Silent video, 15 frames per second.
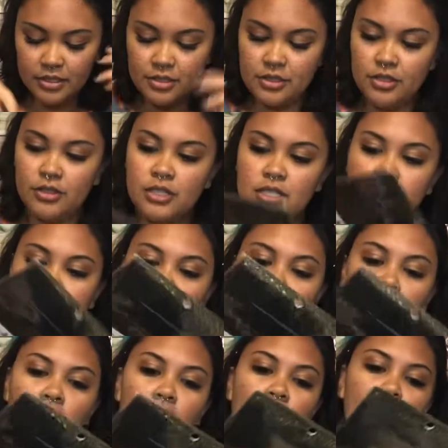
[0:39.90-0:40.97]
So to
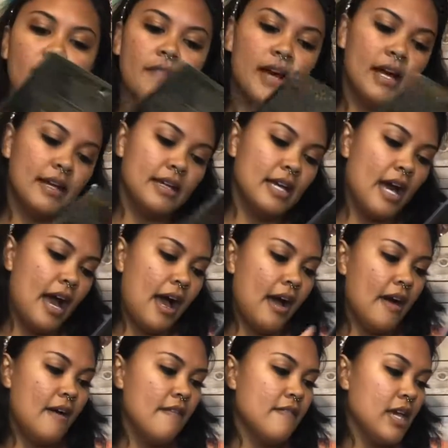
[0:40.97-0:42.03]
start off, I
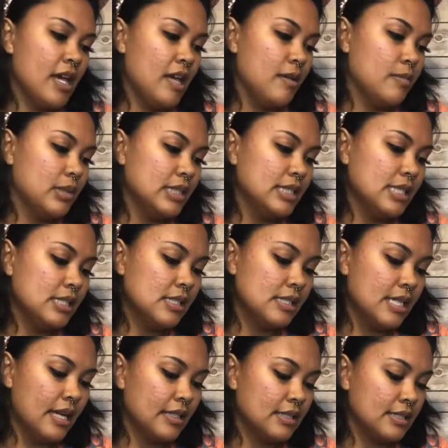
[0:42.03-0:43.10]
have a Princess
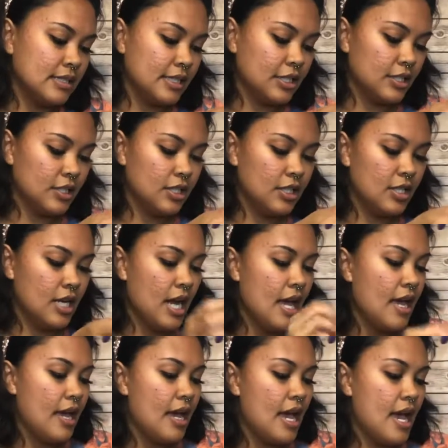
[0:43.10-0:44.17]
Tech sticker,
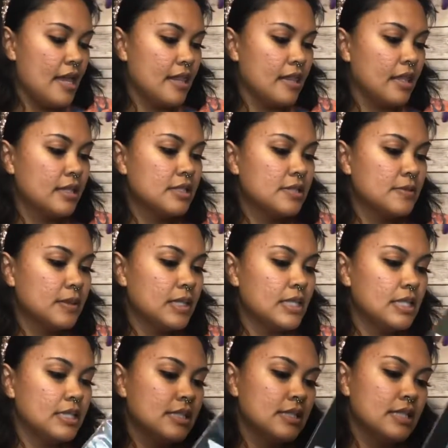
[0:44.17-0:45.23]
and this one
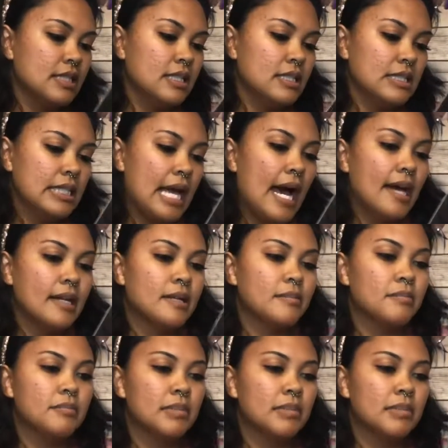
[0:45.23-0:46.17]
is the Aladdin